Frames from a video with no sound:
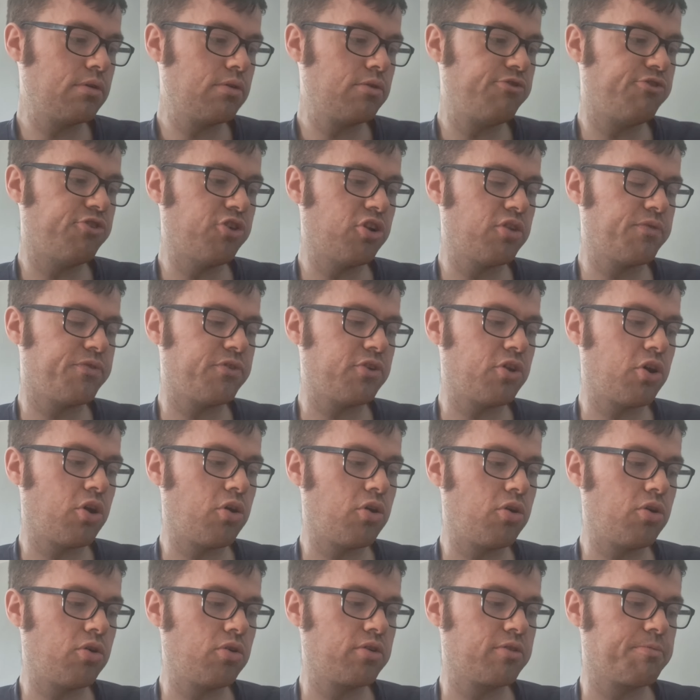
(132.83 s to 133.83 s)
Jonathan
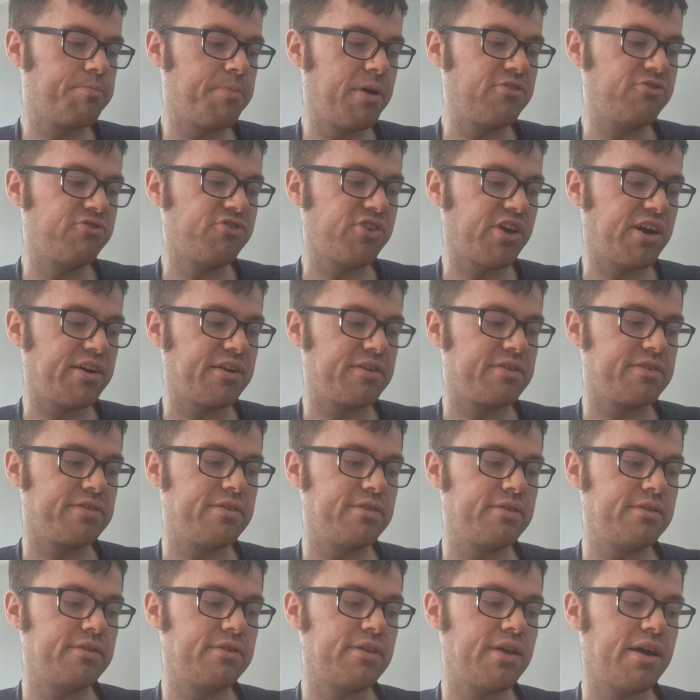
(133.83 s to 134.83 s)
Hogg, Ben
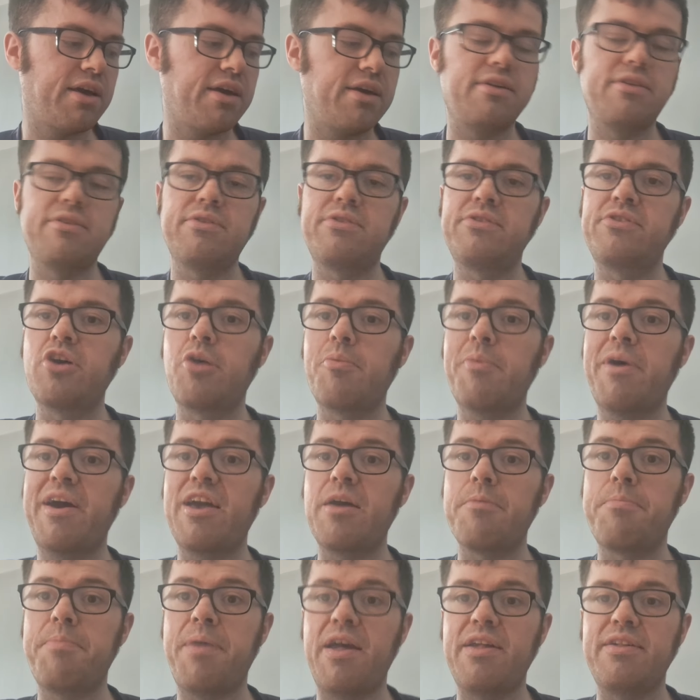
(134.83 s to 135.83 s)
Jackson, Tom
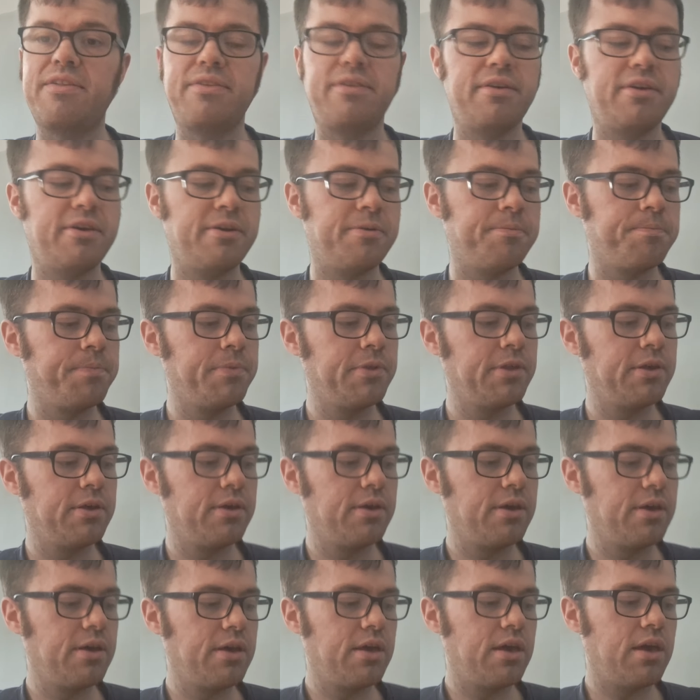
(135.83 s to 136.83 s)
Iapenda,
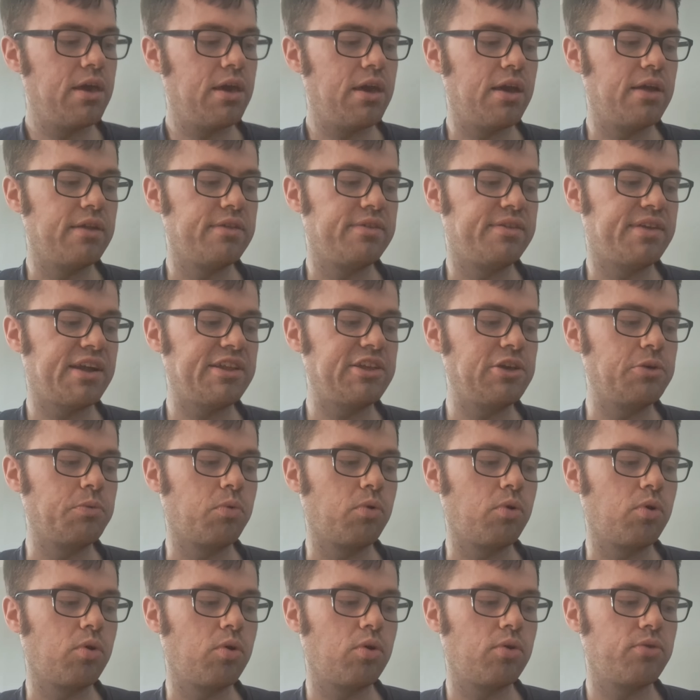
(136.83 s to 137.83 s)
Danny
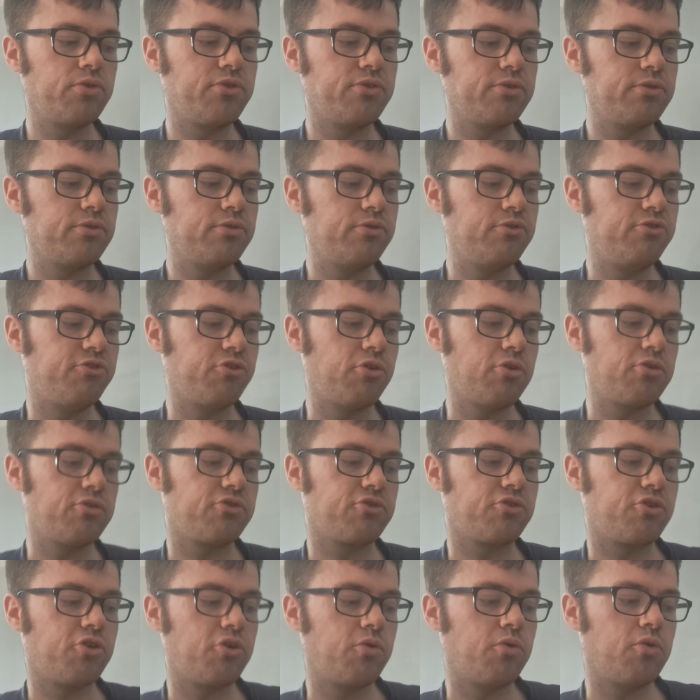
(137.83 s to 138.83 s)
Ward,
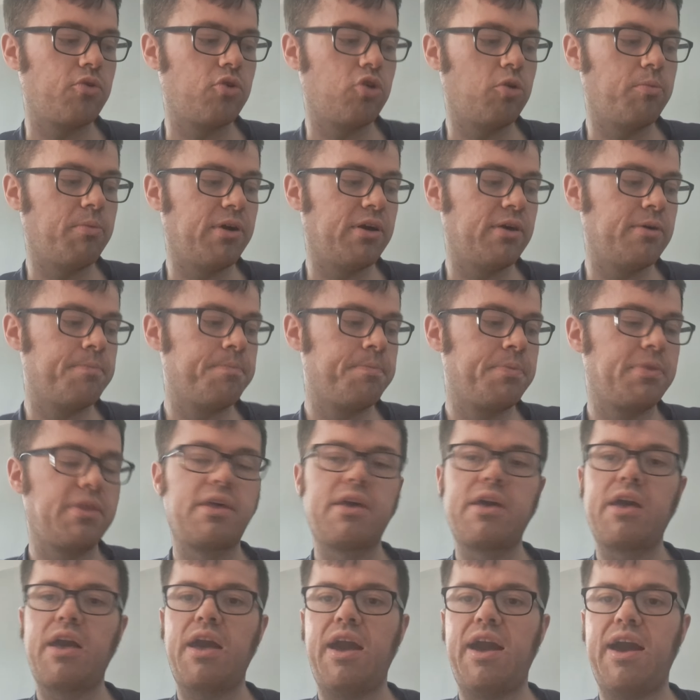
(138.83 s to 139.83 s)
Josh Caroma,
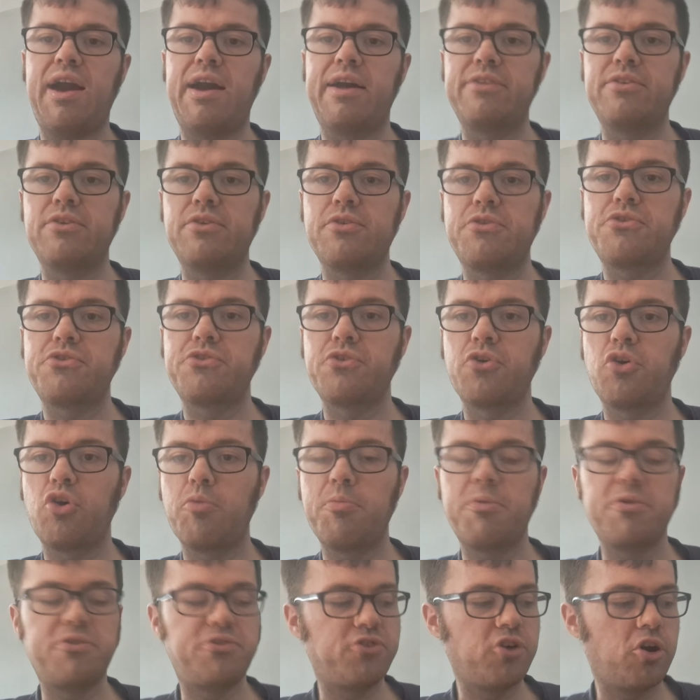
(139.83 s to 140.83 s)
and
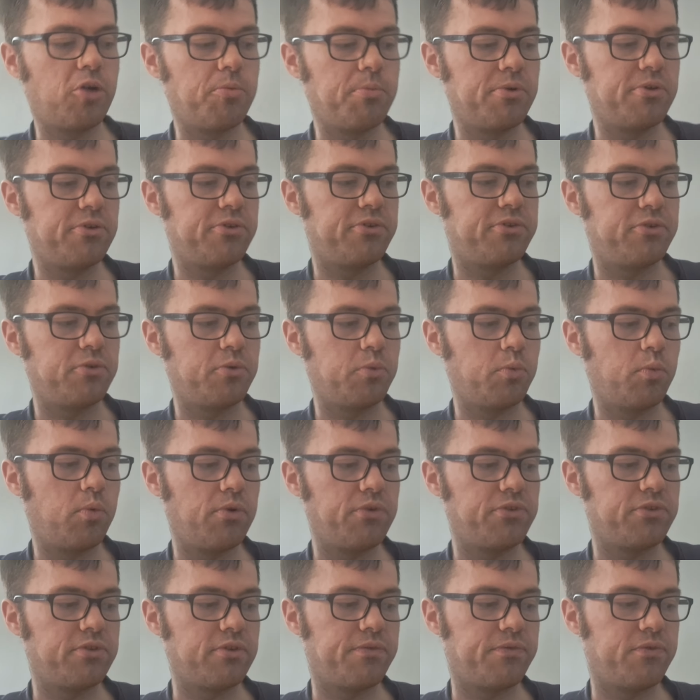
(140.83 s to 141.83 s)
Sauber Thomas
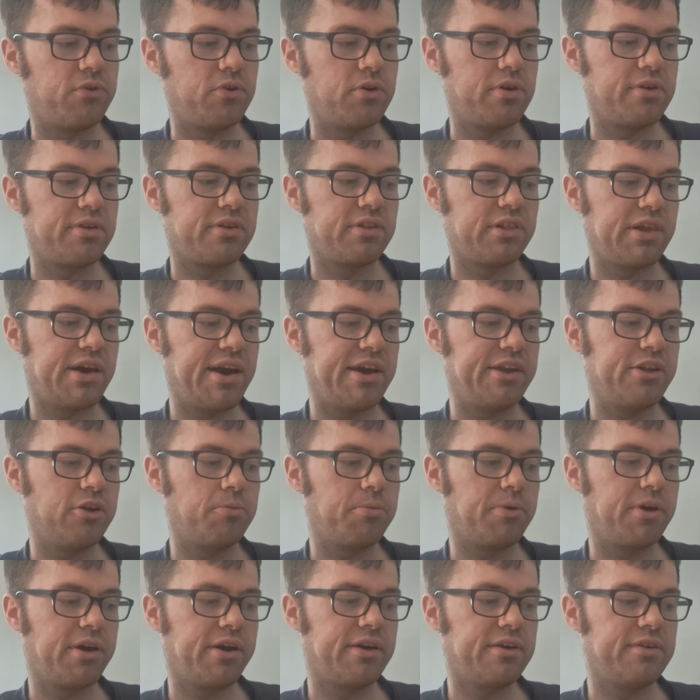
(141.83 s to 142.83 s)
was the first
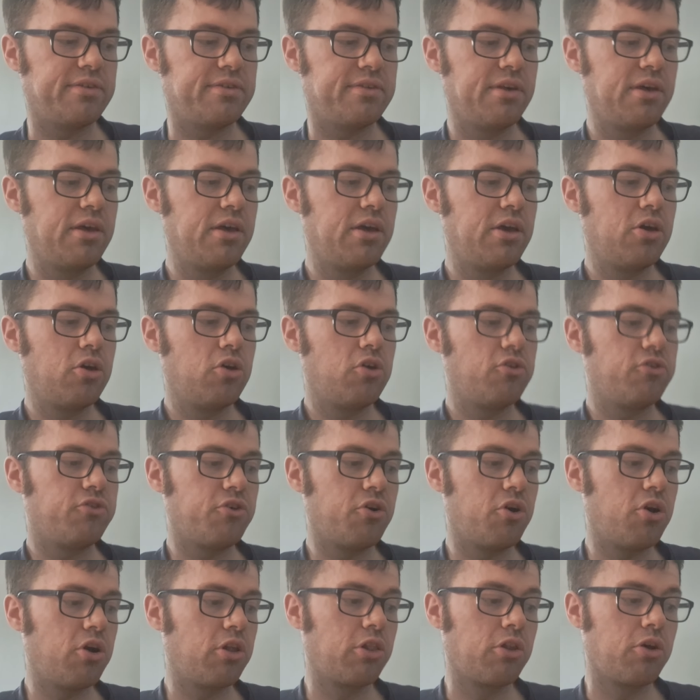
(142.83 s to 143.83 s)
lineup, guys.
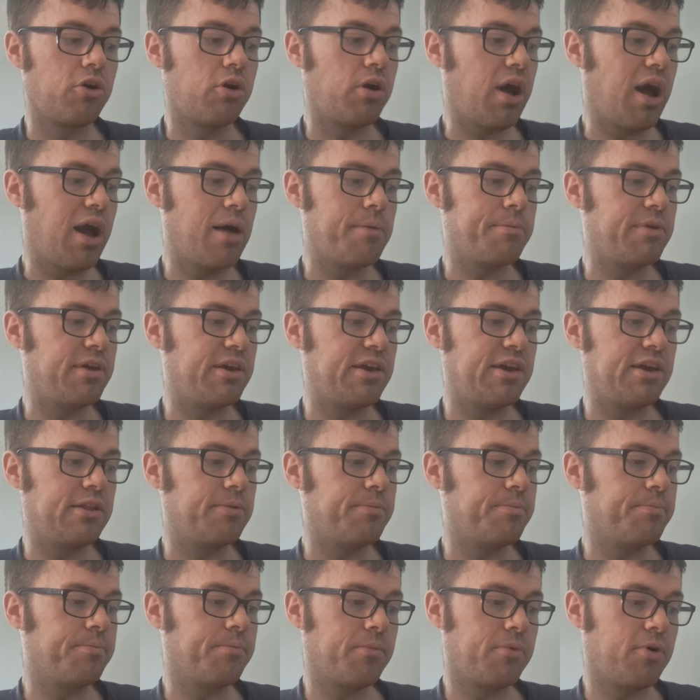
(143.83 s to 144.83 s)
So look, I
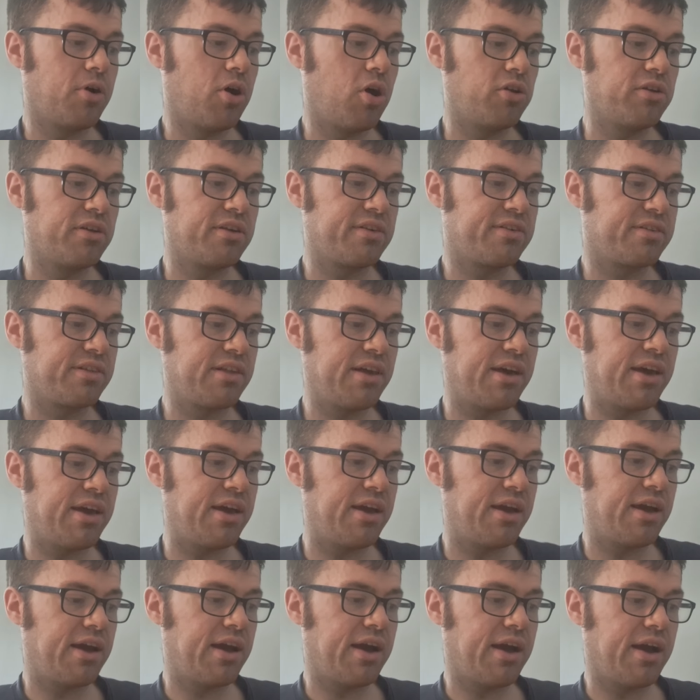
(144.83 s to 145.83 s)
mean,
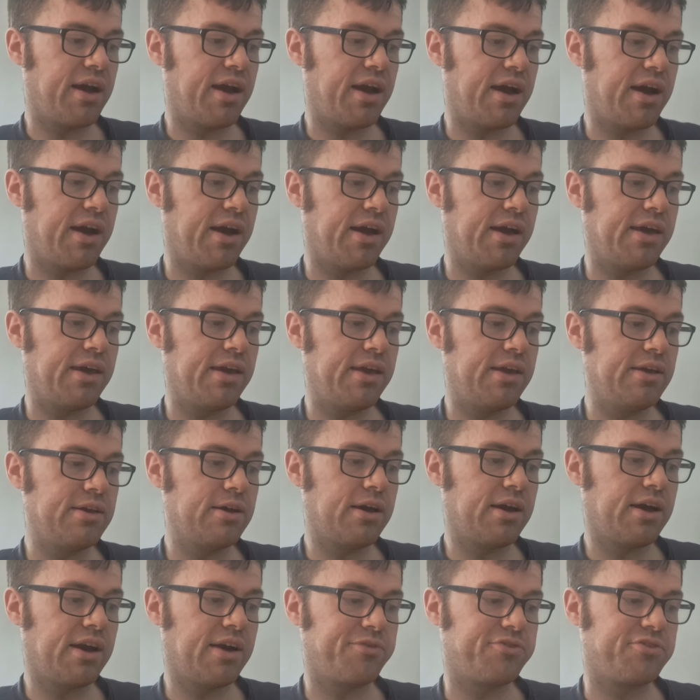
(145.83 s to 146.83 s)
honestly,
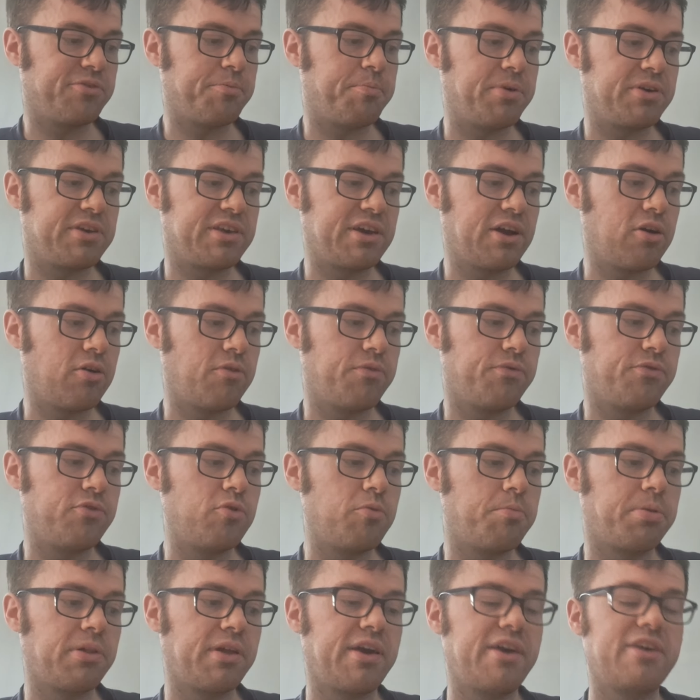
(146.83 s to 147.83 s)
I have to pick out a
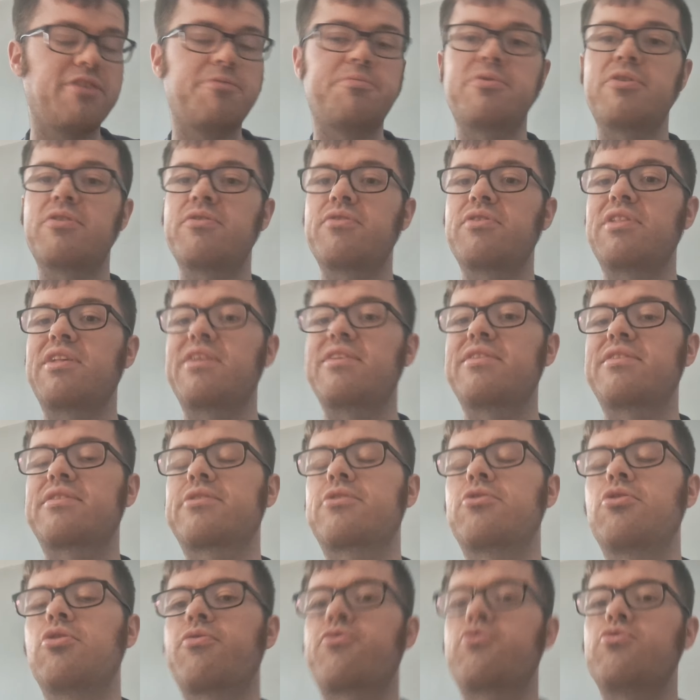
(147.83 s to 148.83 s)
few players, but only let's
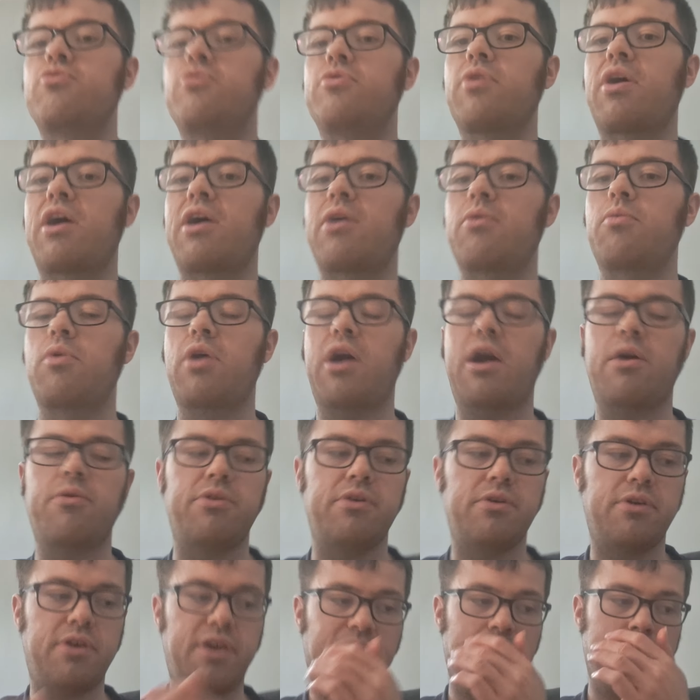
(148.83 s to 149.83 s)
go through how
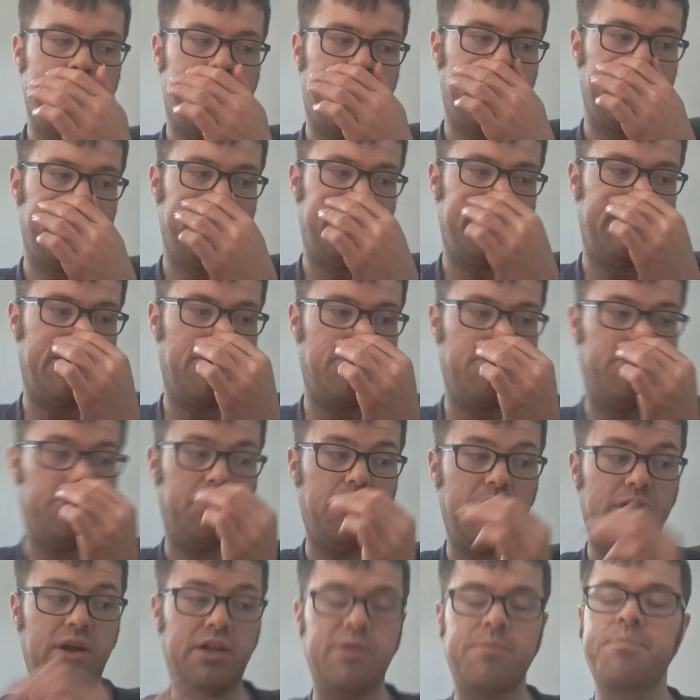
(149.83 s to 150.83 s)
the game panned out as
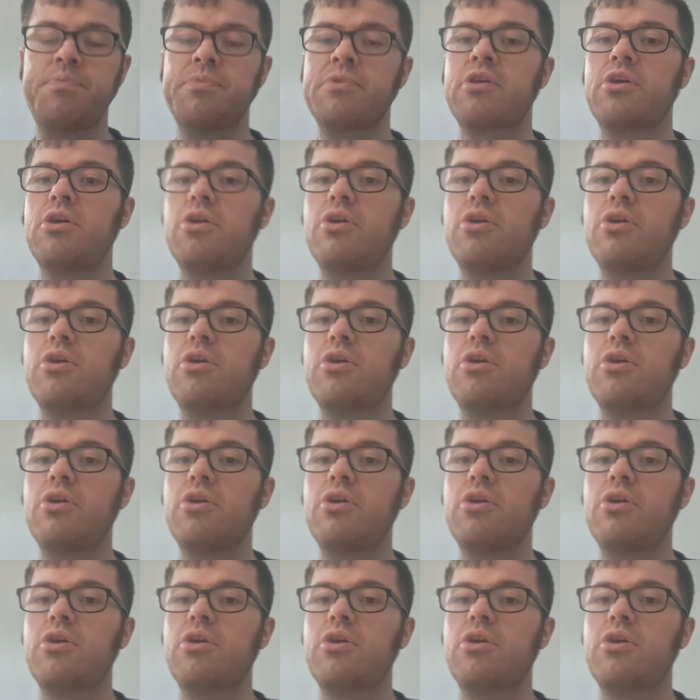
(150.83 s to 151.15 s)
well.